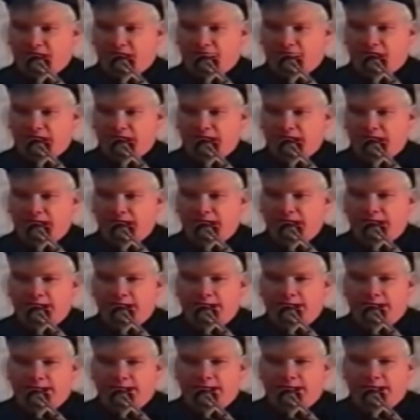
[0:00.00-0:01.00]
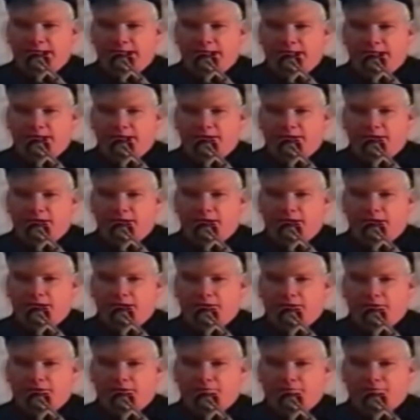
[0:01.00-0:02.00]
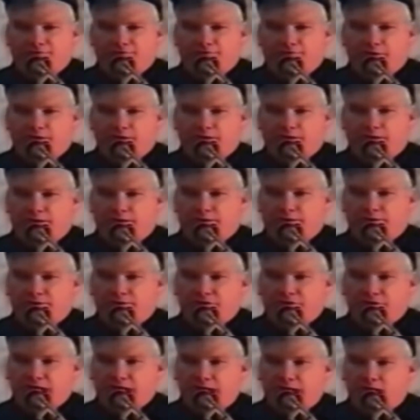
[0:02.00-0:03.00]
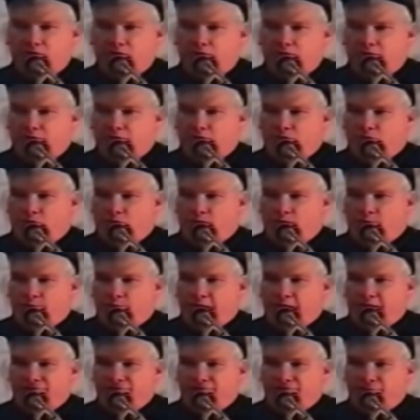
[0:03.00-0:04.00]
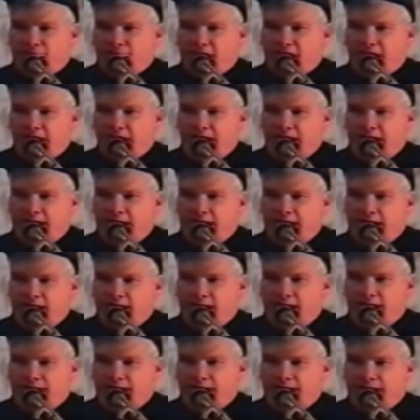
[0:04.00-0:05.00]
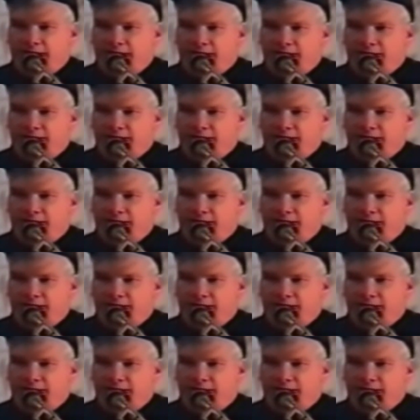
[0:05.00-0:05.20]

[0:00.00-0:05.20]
Navy. And uh, there was a shallow underwater base at Bikini Island,